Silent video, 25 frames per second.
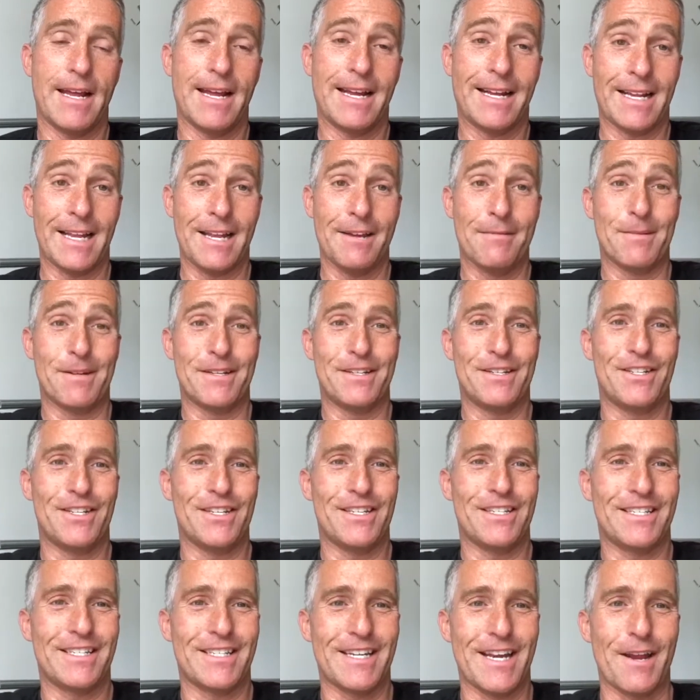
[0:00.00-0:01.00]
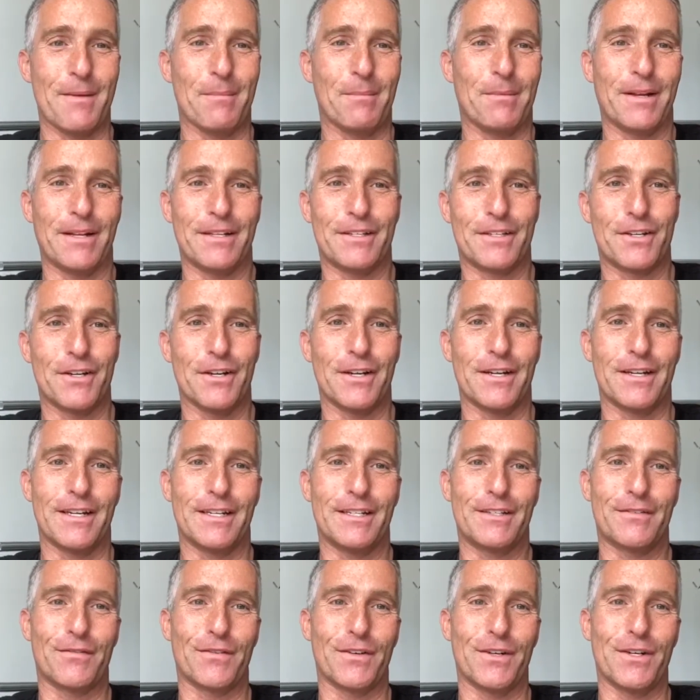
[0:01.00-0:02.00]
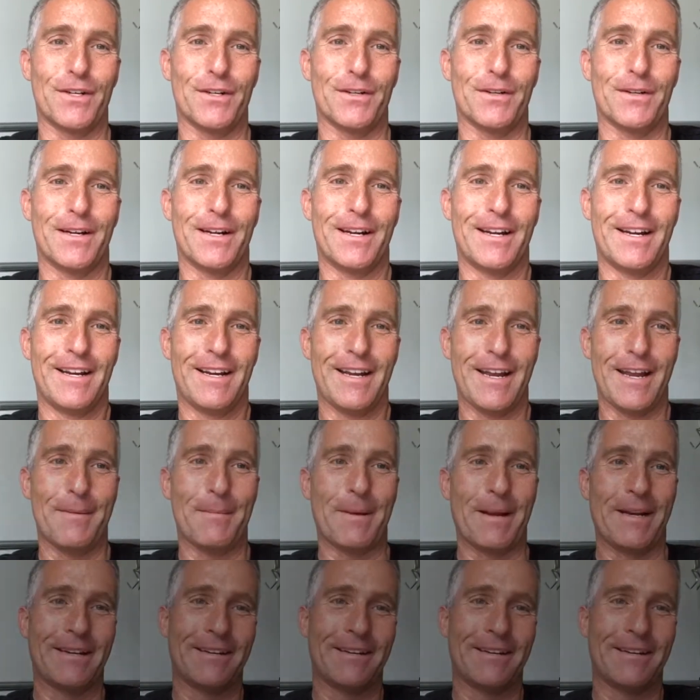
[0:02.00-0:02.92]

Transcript: Claim it in Jesus' name. It's good. It's for you. Amen.